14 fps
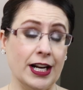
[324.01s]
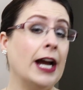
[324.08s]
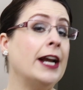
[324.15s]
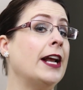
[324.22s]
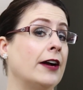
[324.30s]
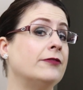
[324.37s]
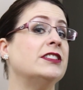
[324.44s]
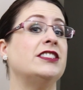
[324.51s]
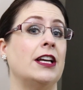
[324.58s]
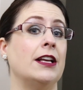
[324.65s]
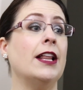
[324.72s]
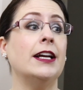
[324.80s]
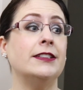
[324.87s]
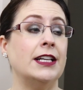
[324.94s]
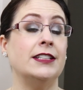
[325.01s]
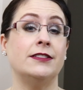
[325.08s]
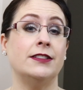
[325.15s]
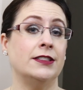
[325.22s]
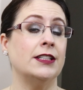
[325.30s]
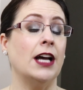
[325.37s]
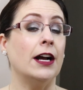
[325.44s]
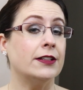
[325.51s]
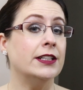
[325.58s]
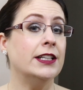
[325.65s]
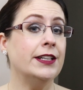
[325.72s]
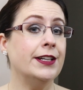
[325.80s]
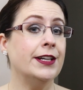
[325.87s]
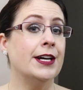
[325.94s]
I'd have to say that tastes
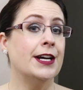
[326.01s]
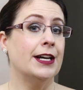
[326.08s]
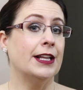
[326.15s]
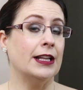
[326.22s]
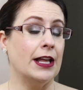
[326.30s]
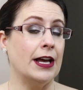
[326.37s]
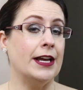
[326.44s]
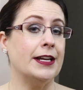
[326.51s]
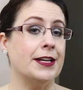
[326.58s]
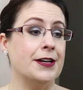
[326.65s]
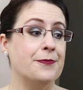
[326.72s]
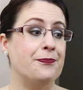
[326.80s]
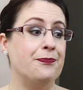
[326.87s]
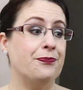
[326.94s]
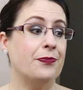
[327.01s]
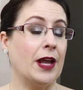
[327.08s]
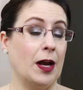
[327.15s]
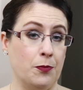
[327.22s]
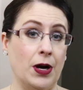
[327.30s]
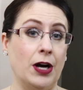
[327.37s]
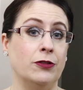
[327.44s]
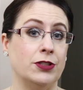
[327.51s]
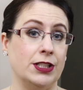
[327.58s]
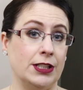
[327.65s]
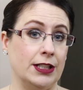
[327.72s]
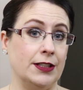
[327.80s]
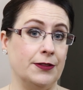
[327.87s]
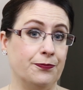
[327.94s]
exactly like a
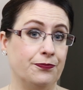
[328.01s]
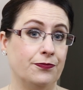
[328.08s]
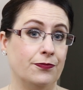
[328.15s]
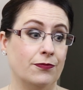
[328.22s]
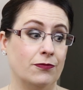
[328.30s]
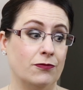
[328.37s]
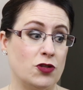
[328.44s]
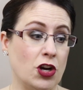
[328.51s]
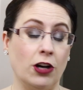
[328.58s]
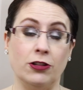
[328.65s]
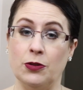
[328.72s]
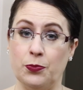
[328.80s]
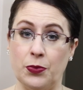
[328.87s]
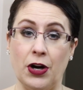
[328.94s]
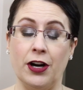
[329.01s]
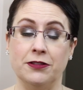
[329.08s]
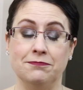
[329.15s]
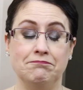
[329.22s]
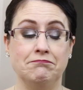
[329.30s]
Bounty chocolate bar.